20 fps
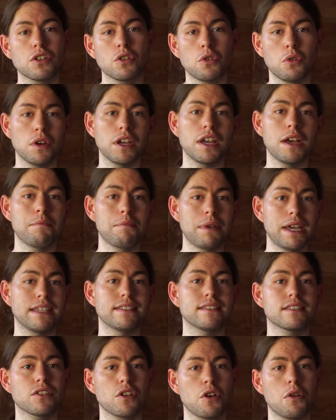coir
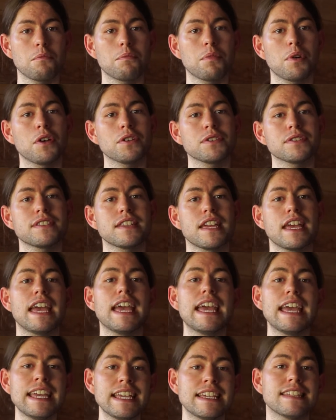based compost
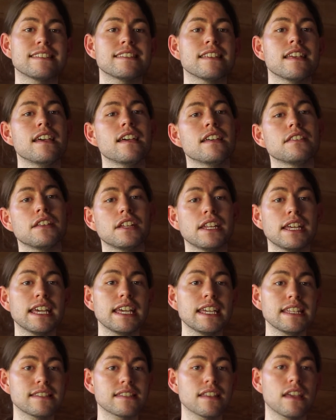is that it
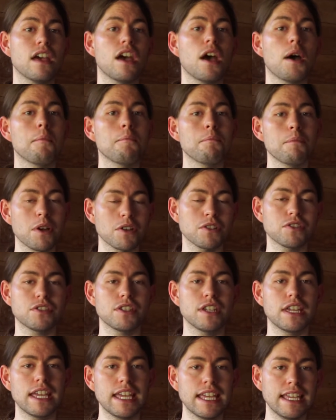is
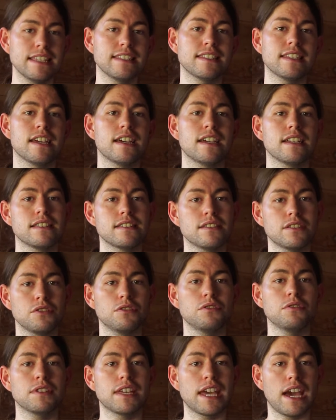much easier
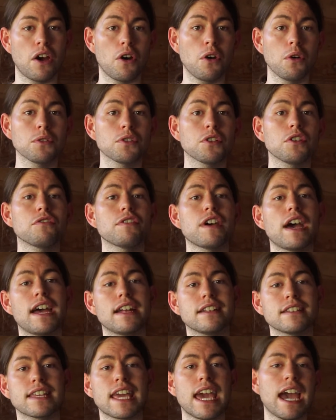to get hold of
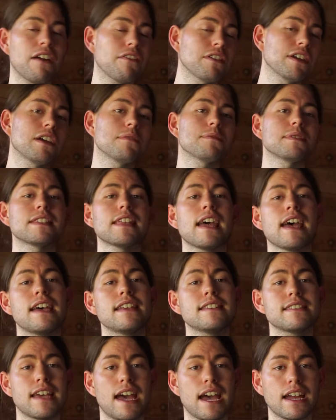and carry
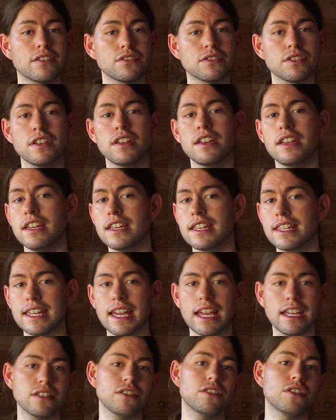upstairs and
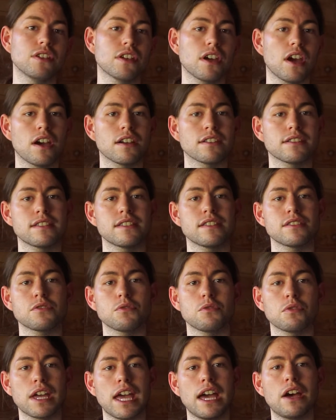get into your gardens
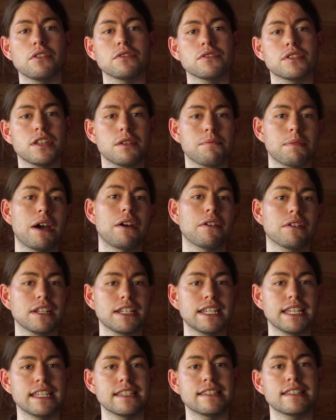or get onto your
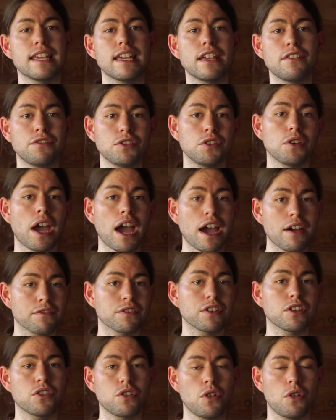balconies if you
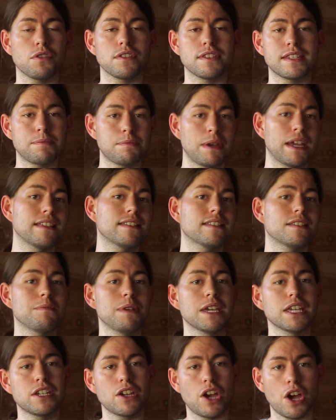haven't got the space to
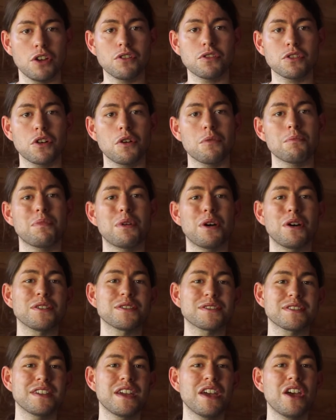make your own
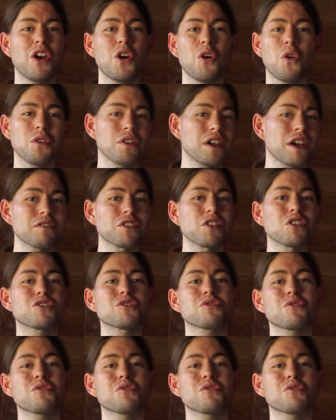compost or you haven't got